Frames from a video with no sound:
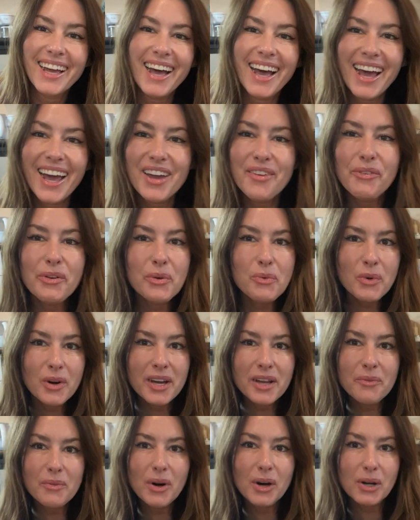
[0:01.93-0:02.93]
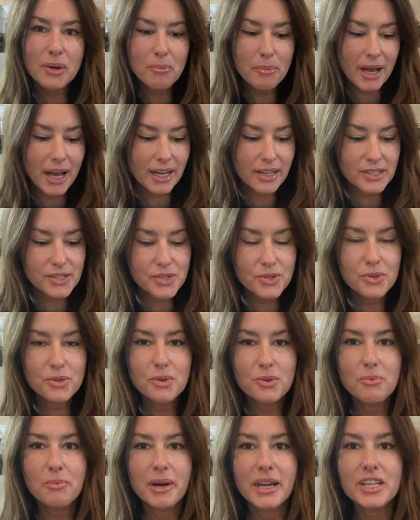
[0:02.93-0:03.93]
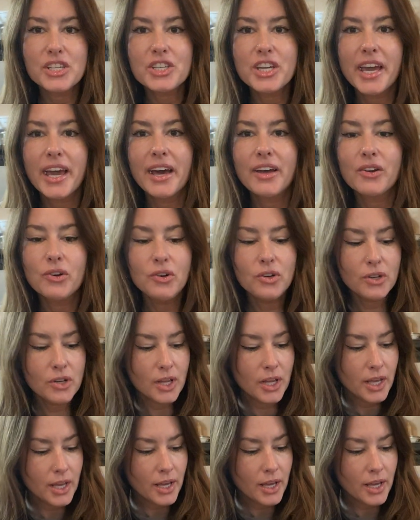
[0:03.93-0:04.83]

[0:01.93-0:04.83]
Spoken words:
Hi everyone, welcome back to my channel.